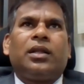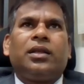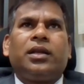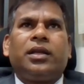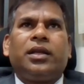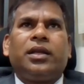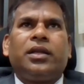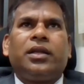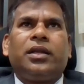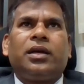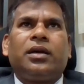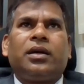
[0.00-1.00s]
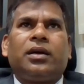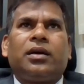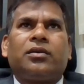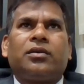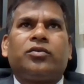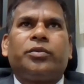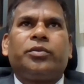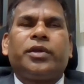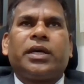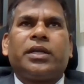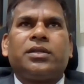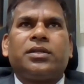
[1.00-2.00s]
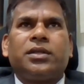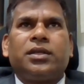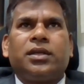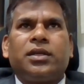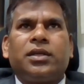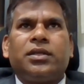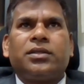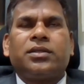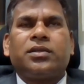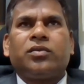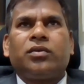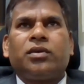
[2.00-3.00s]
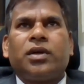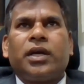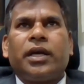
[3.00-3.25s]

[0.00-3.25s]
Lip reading: another area to be considered is,